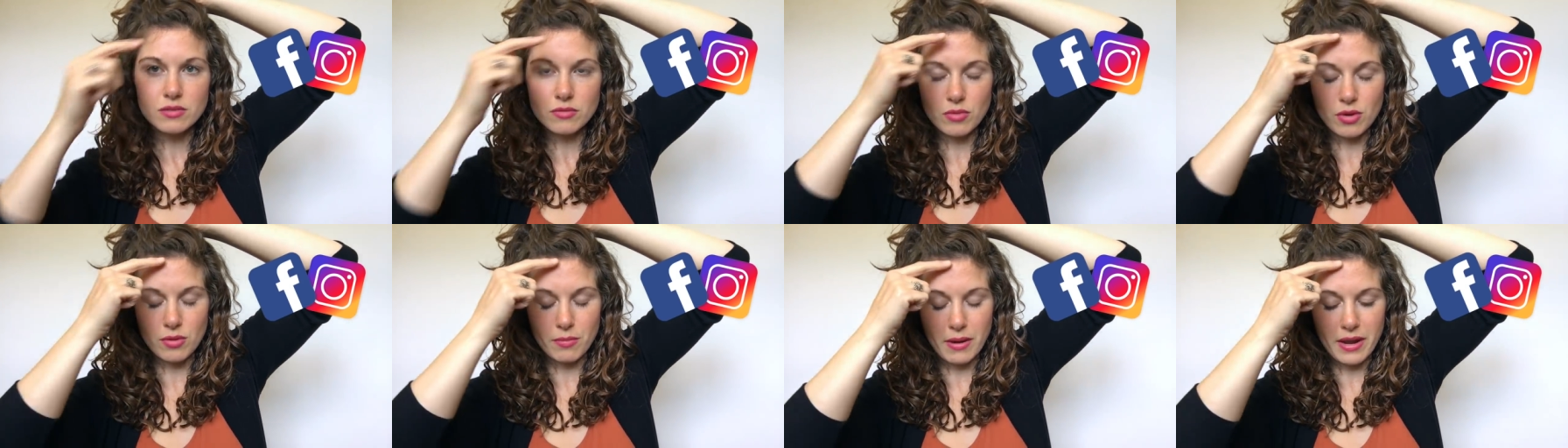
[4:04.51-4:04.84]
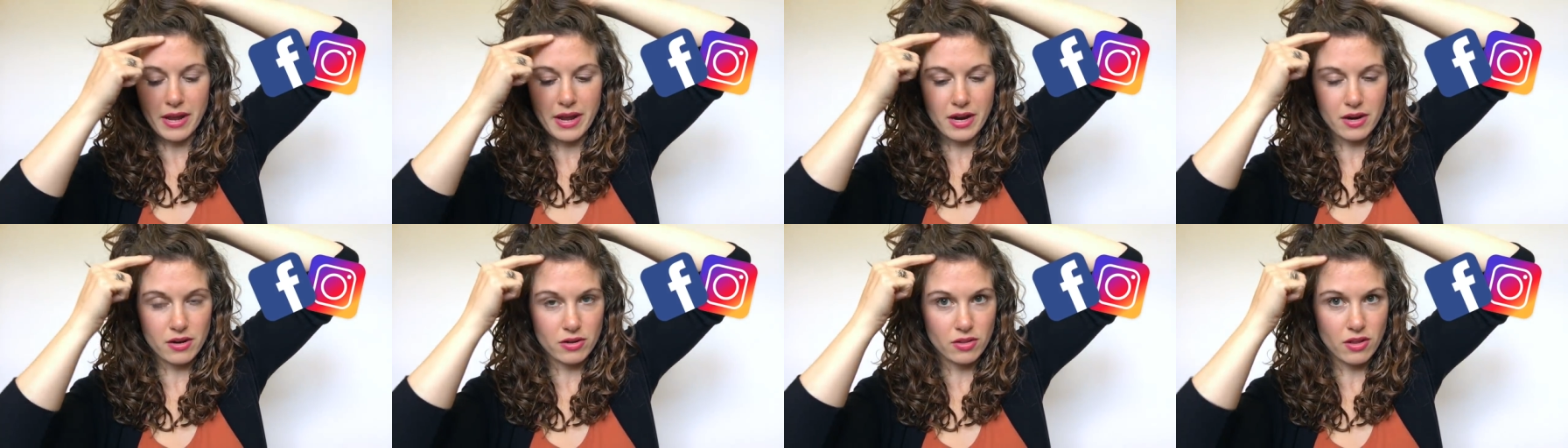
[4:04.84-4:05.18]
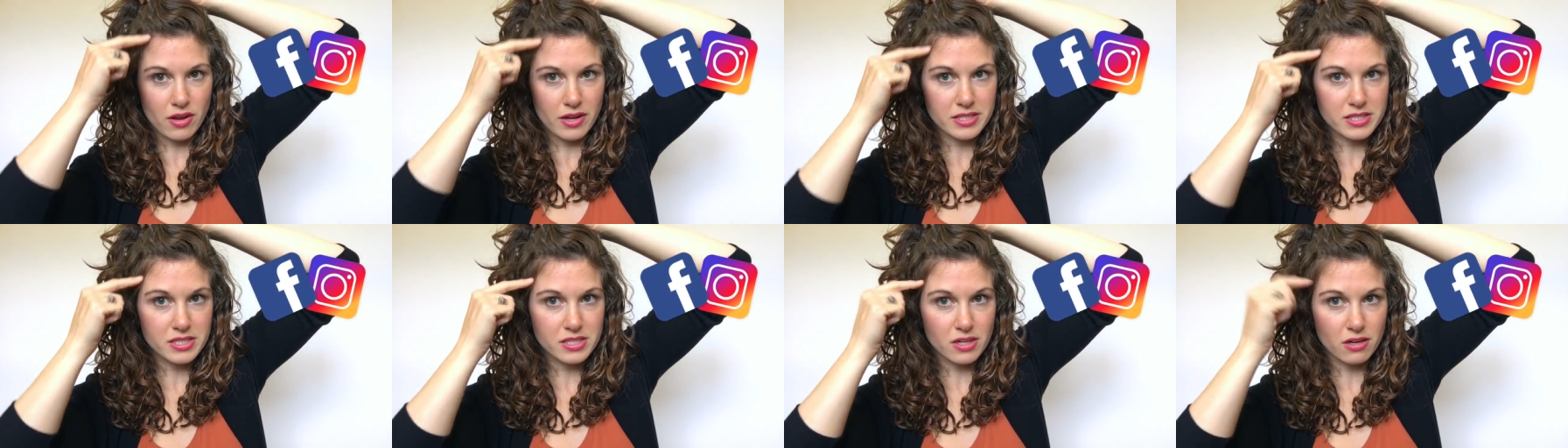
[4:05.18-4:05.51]
where my
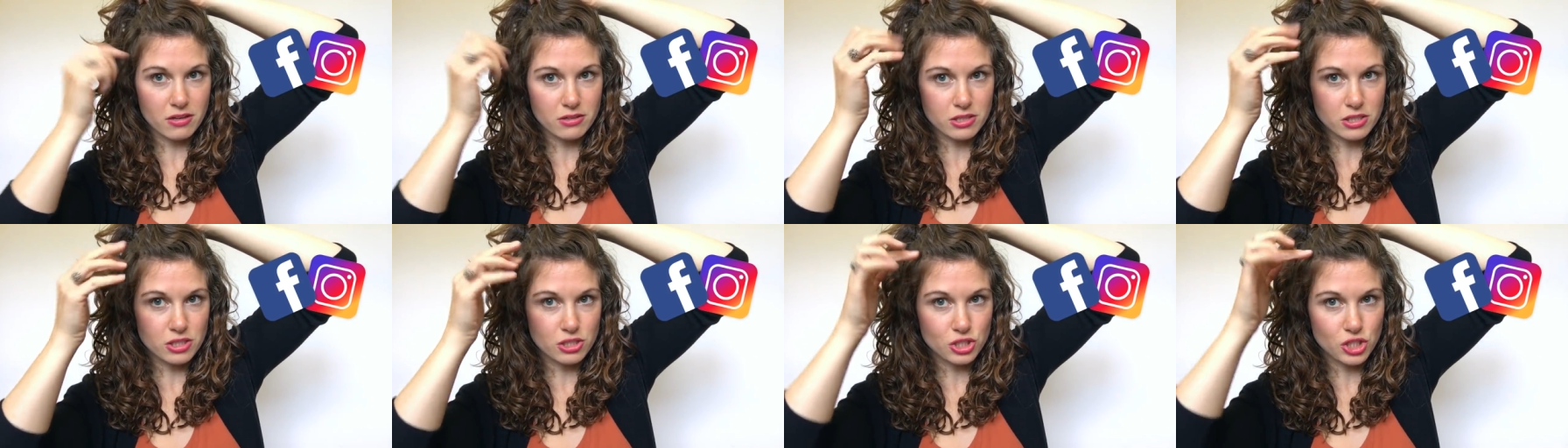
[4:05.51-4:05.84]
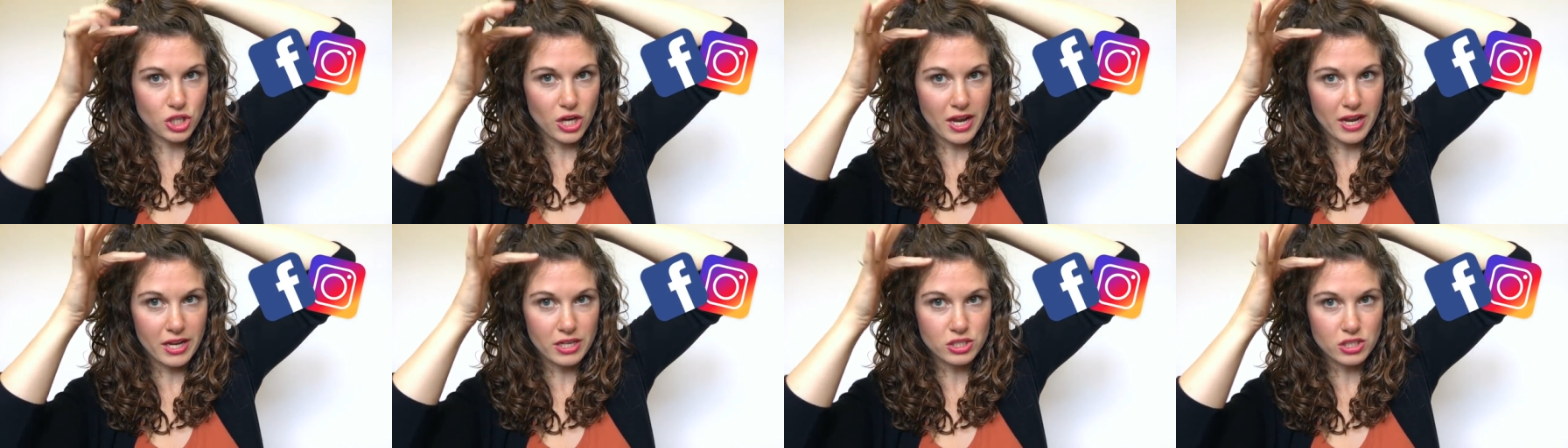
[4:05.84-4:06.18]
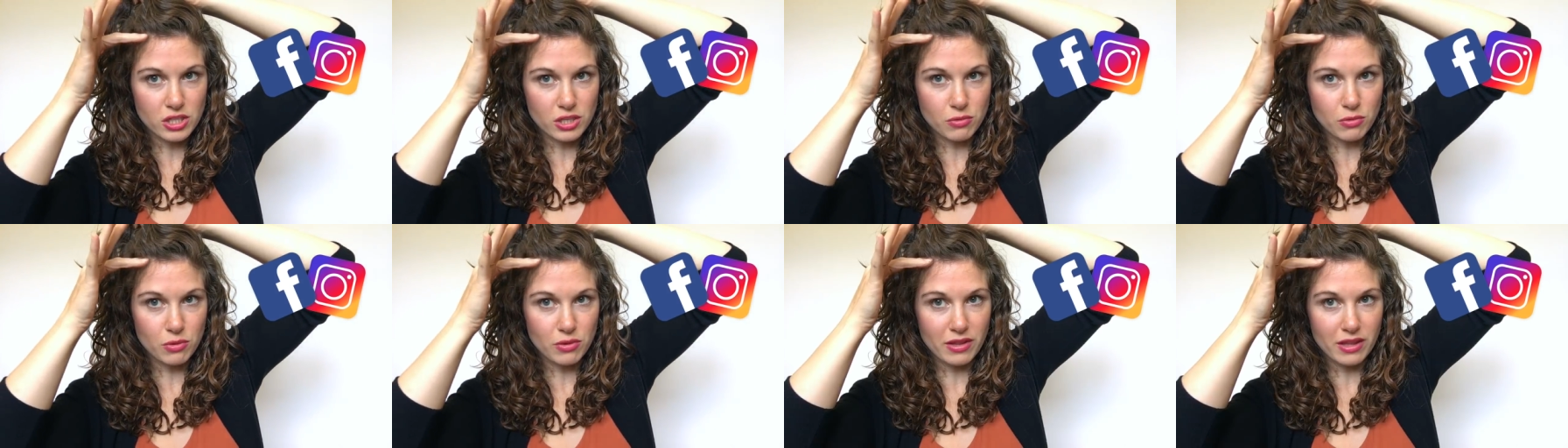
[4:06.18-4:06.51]
hairline starts to change,
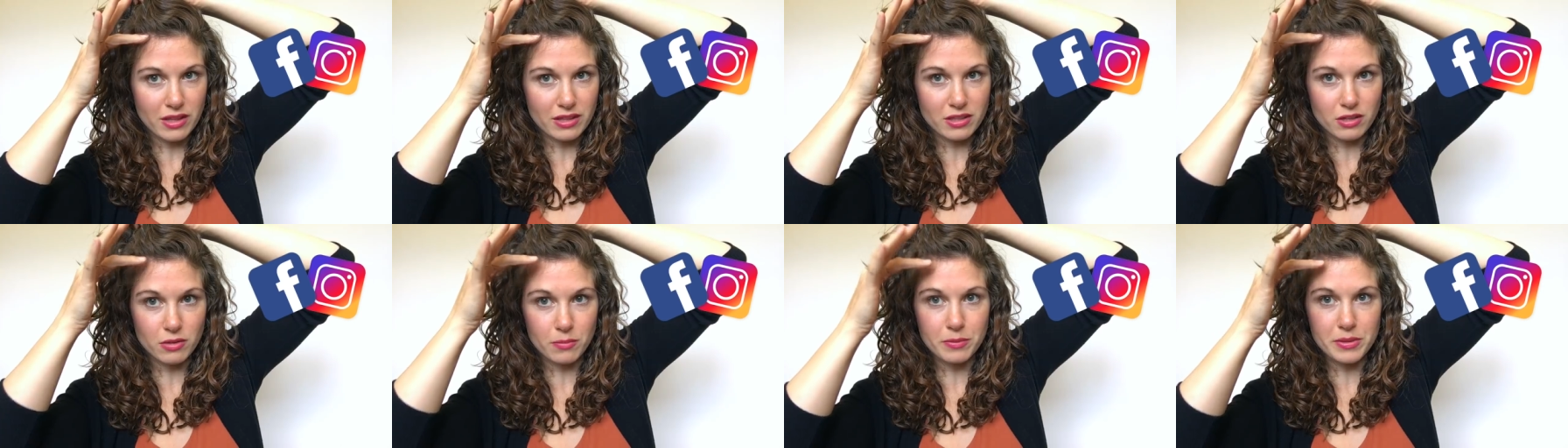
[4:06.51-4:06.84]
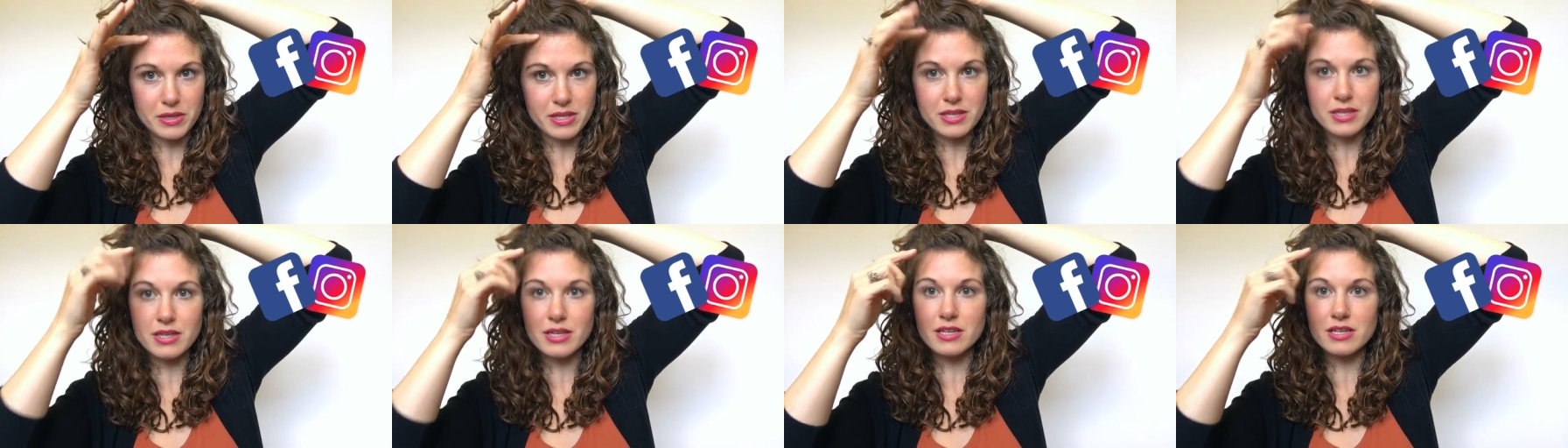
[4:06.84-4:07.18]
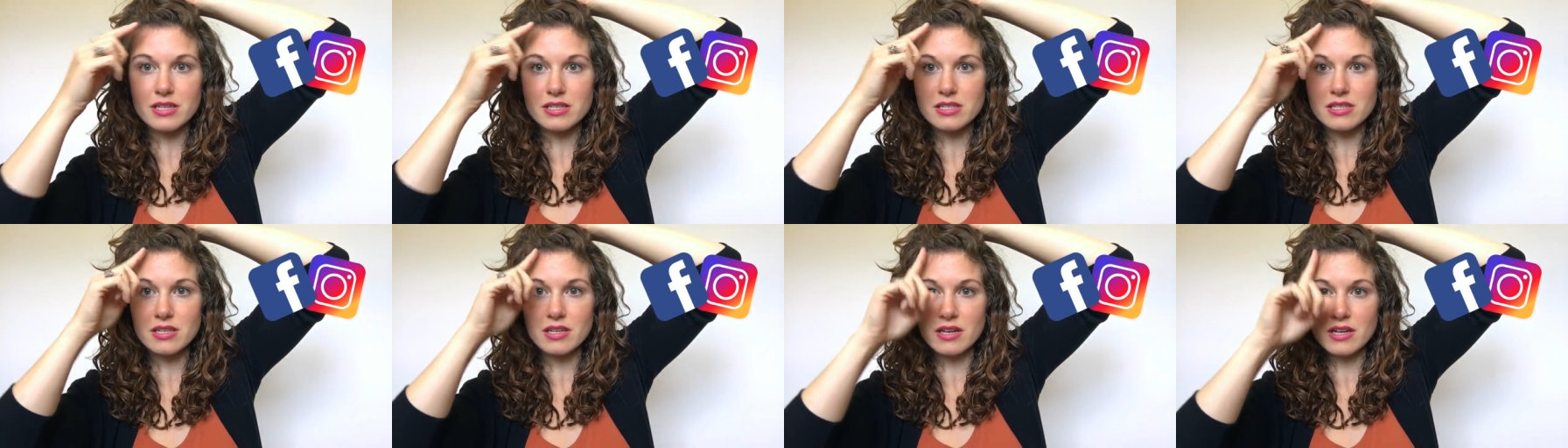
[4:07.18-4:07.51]
like where that little peak
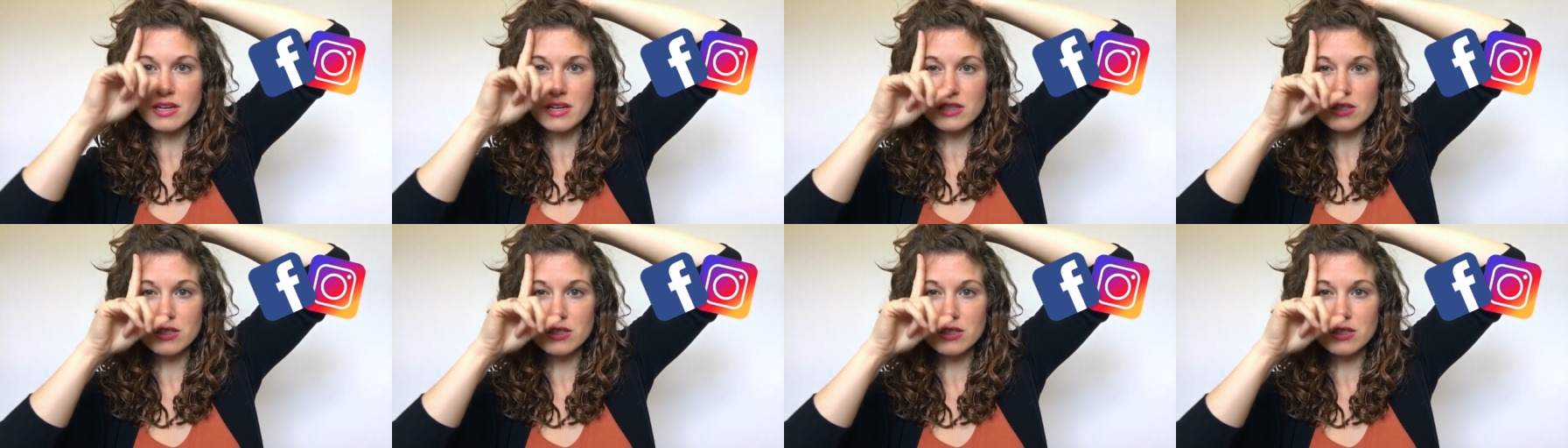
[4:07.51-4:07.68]
is.